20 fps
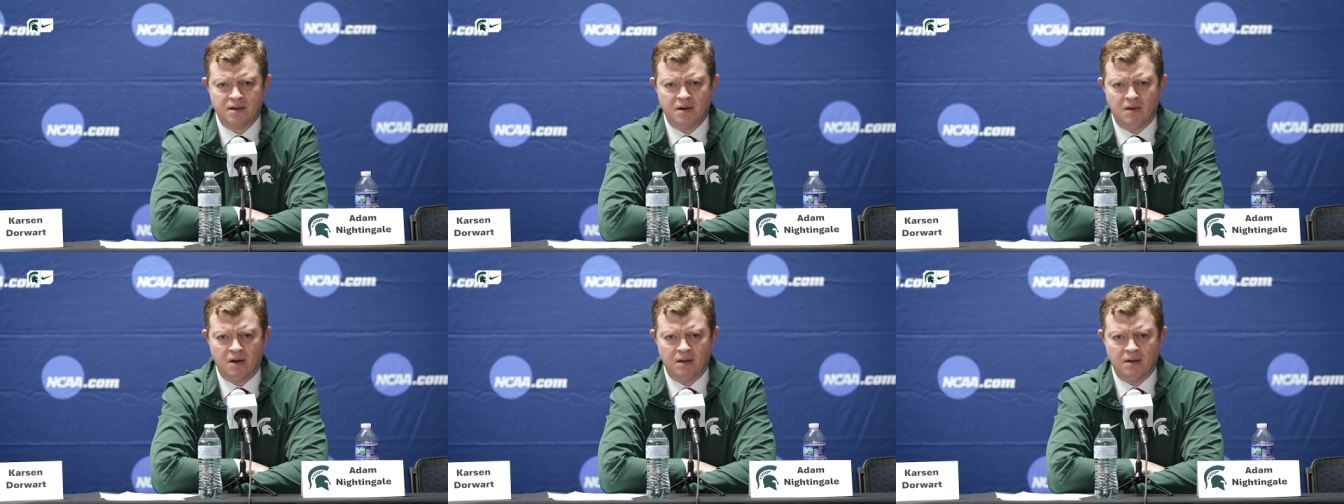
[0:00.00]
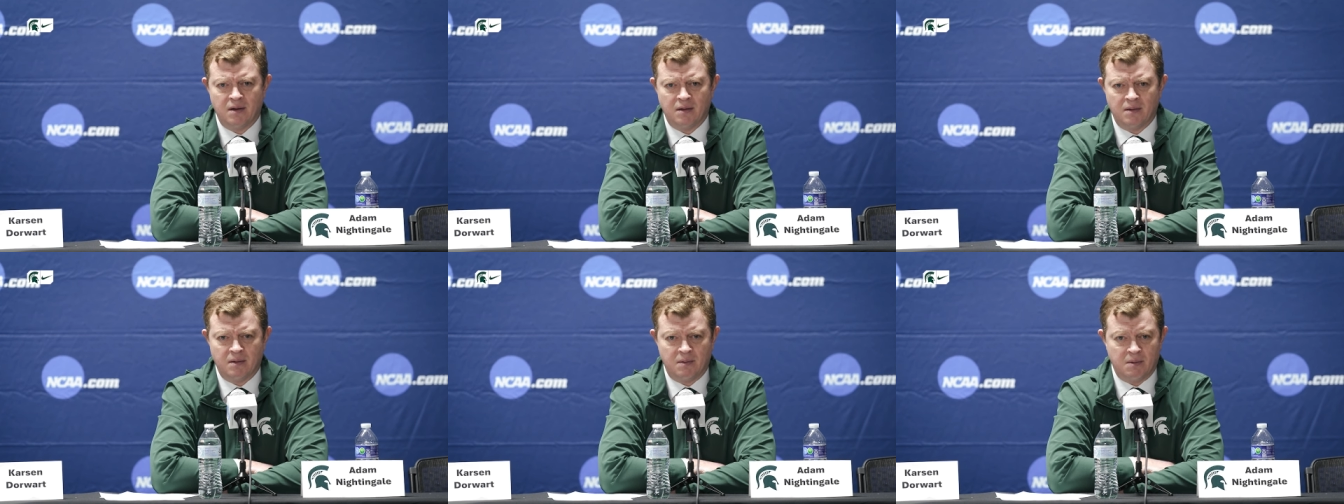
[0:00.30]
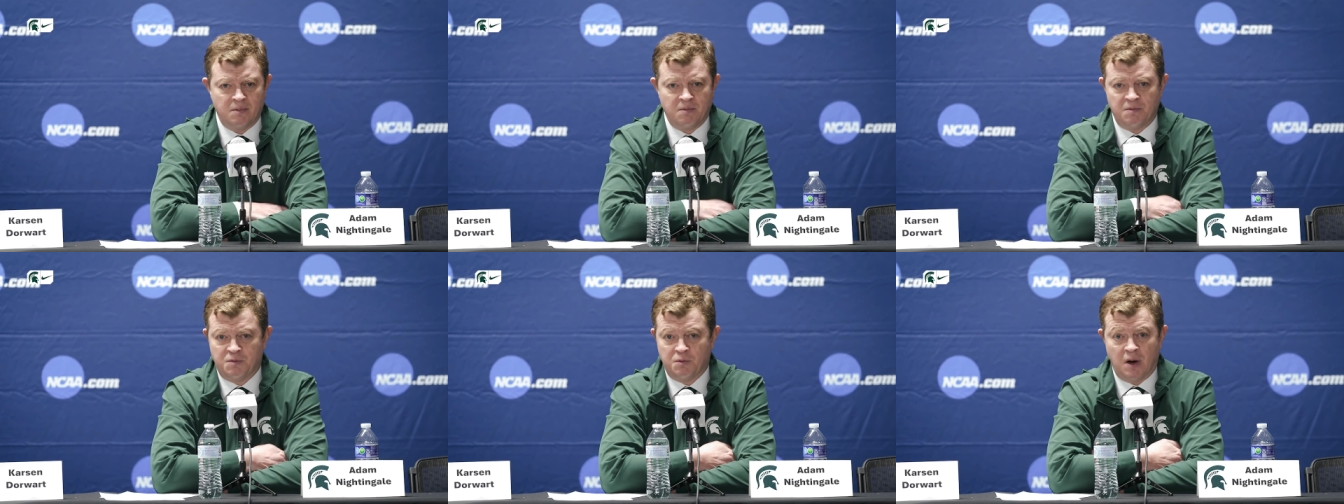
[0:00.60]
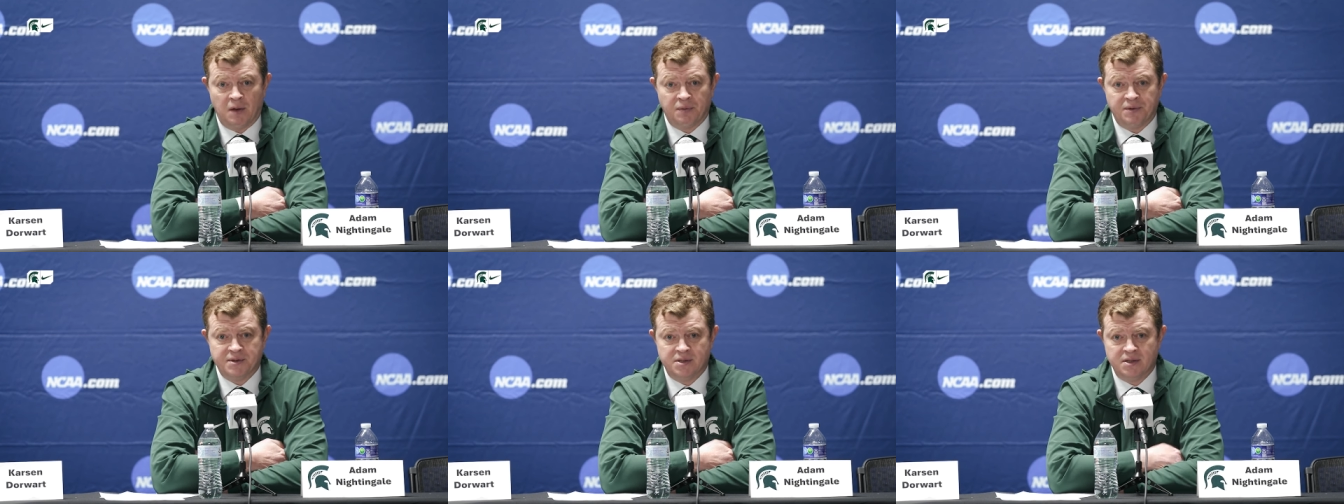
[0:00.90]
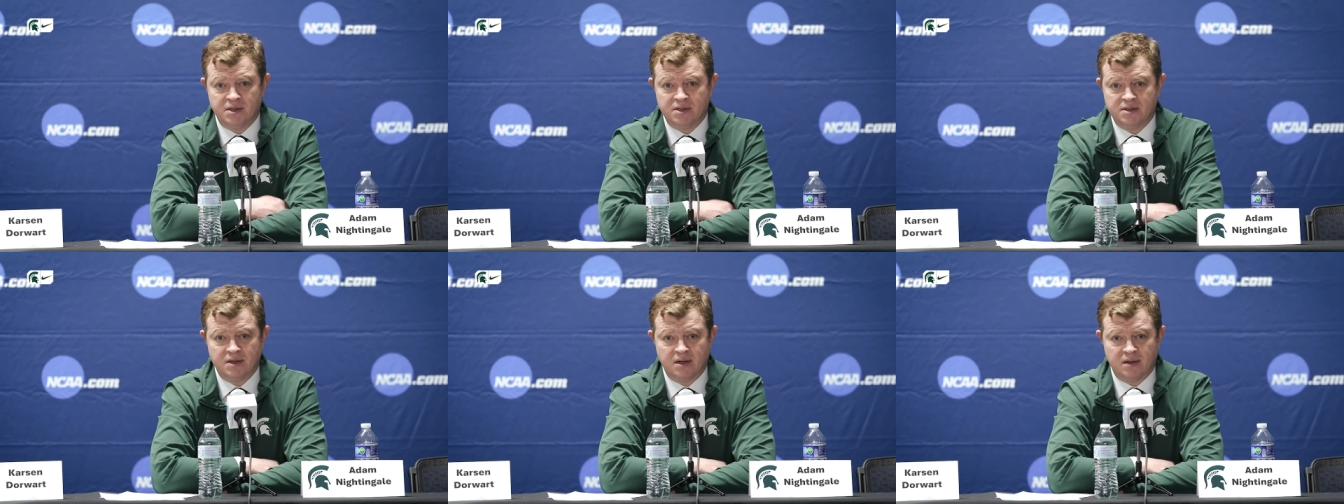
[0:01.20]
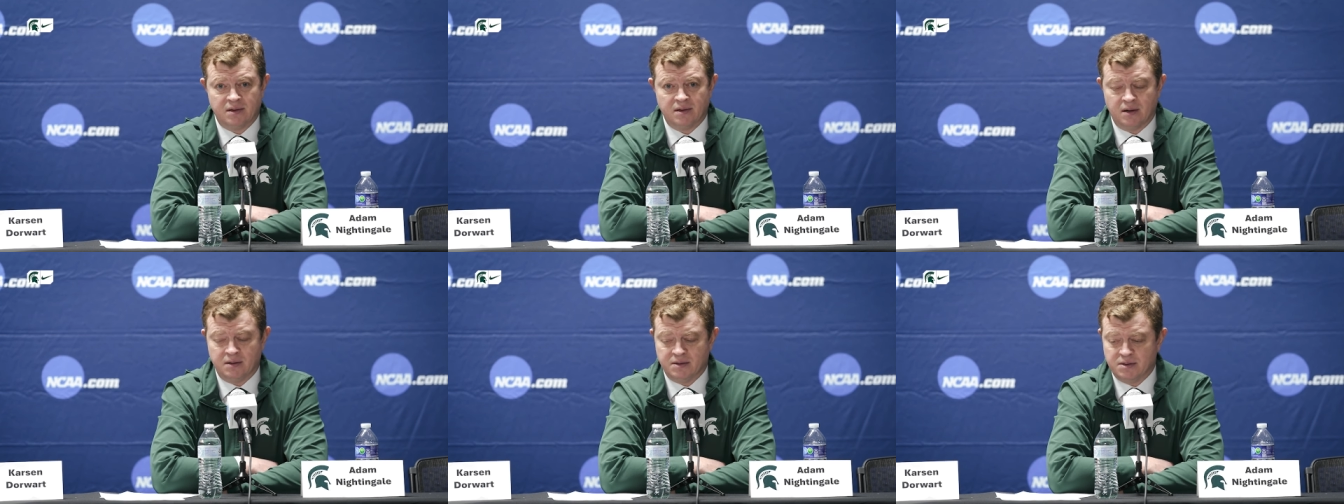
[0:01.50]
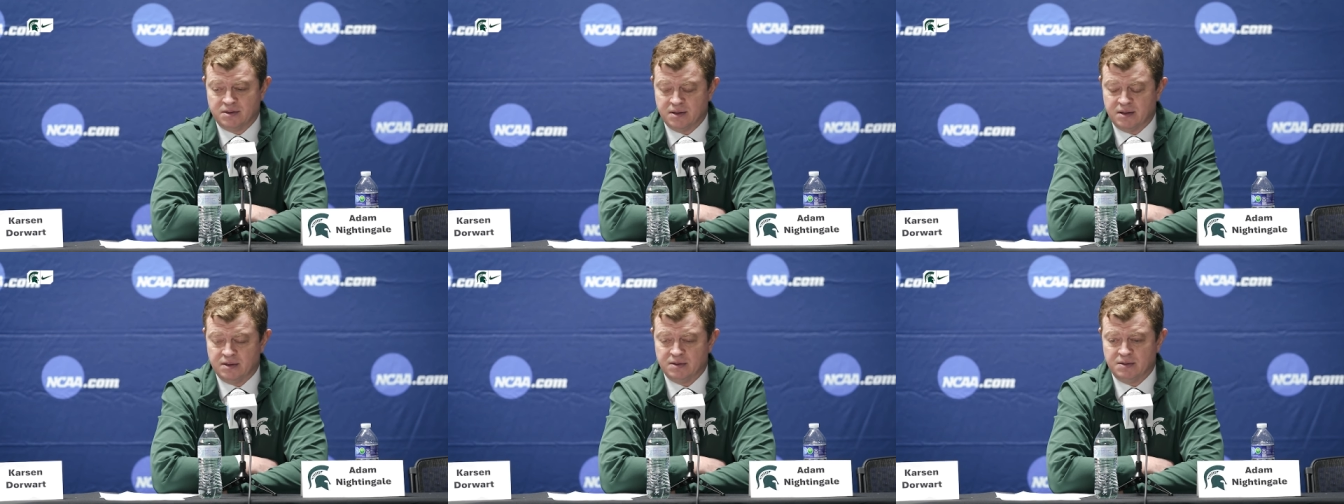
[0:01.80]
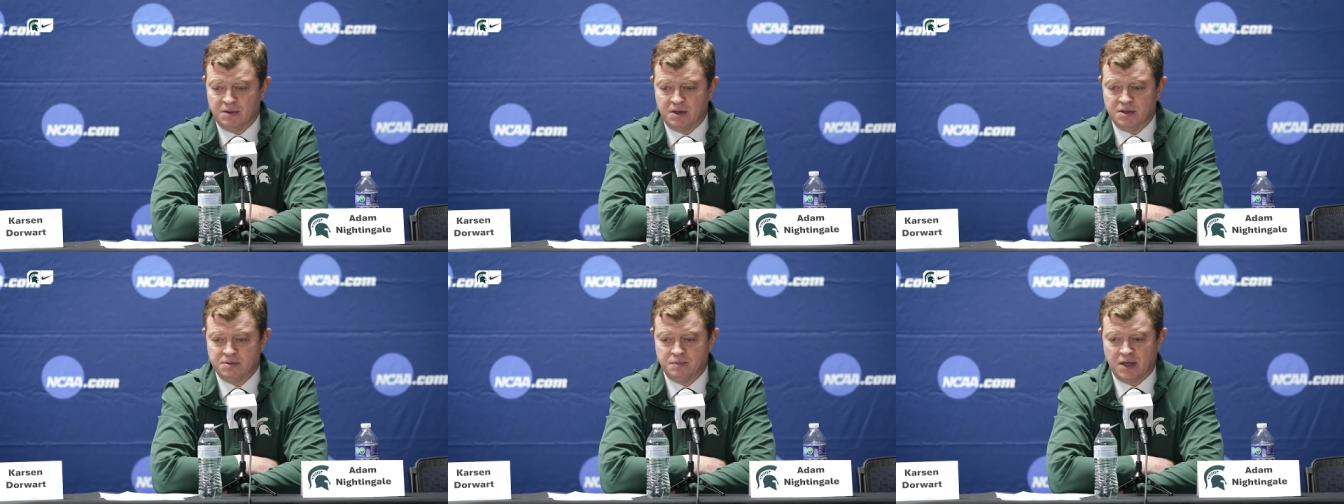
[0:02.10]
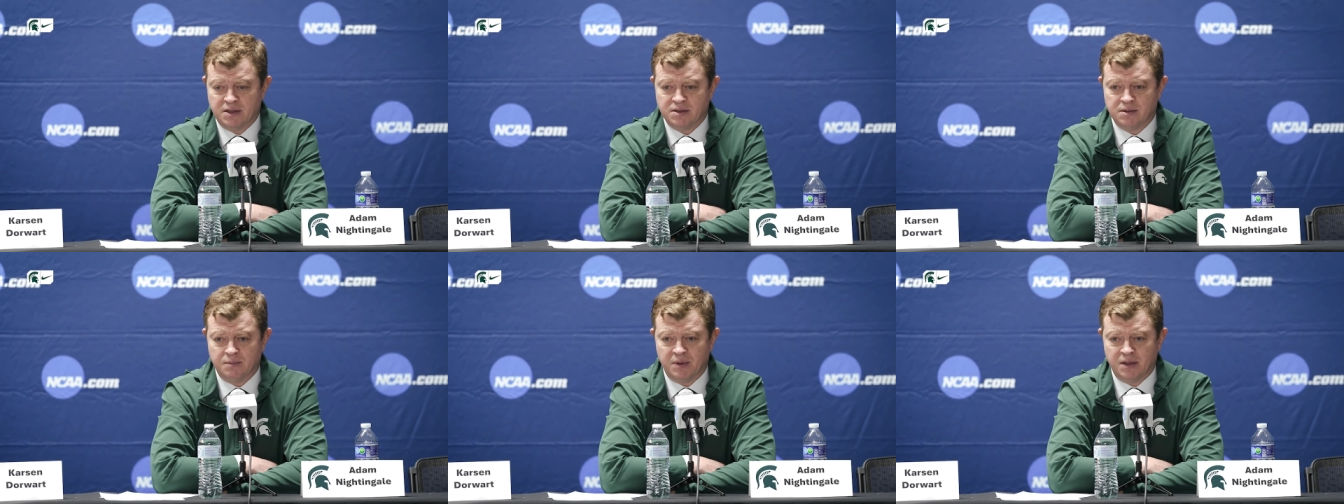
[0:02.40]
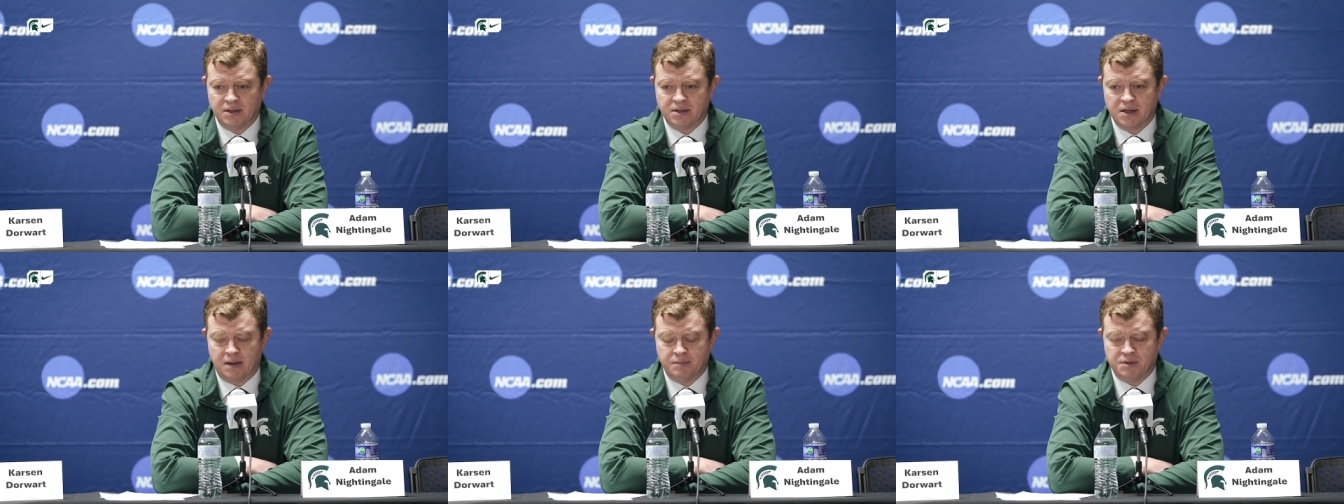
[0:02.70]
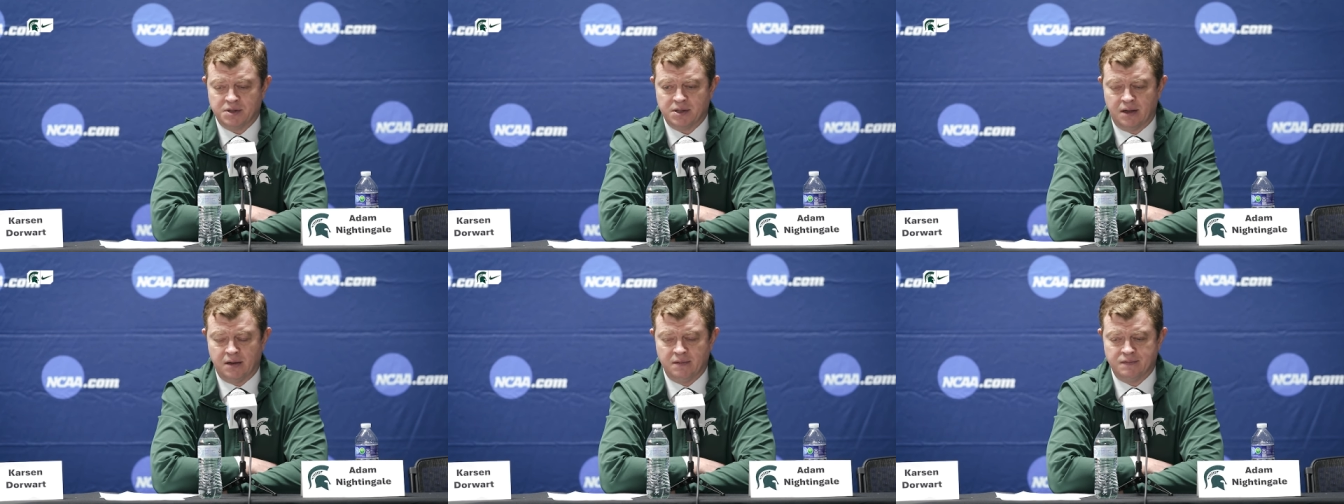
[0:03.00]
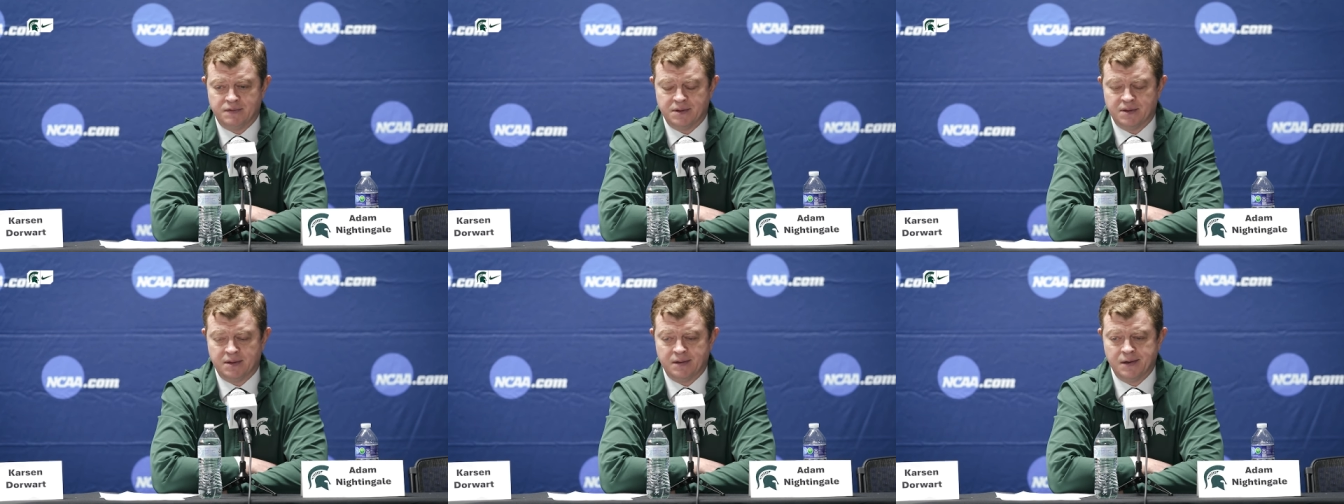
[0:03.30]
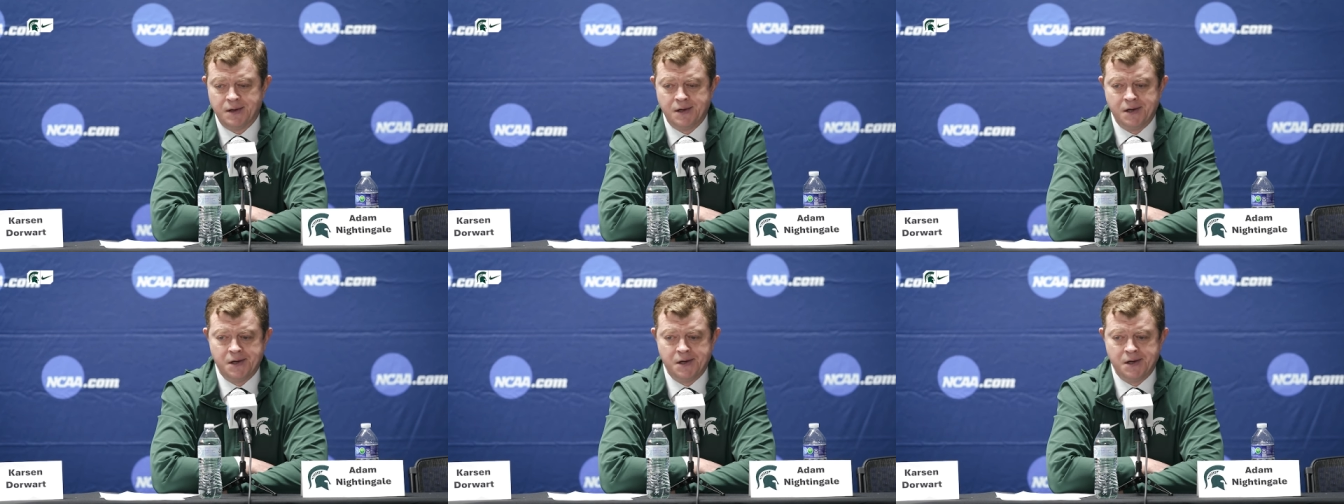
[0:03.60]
You know, throughout the season, I thought he's made some big time saves, and